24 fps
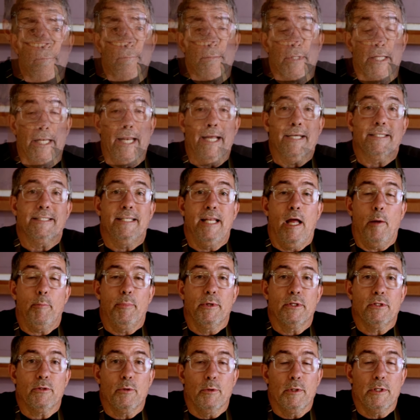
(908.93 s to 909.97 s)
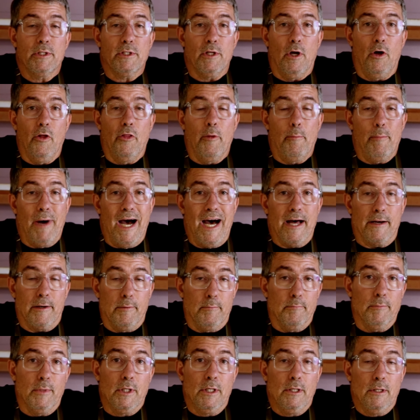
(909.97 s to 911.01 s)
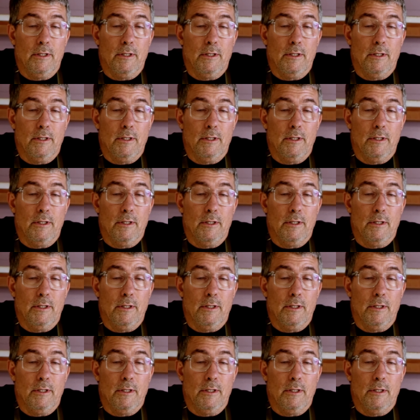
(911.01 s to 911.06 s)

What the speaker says: The next step is to install the bottom.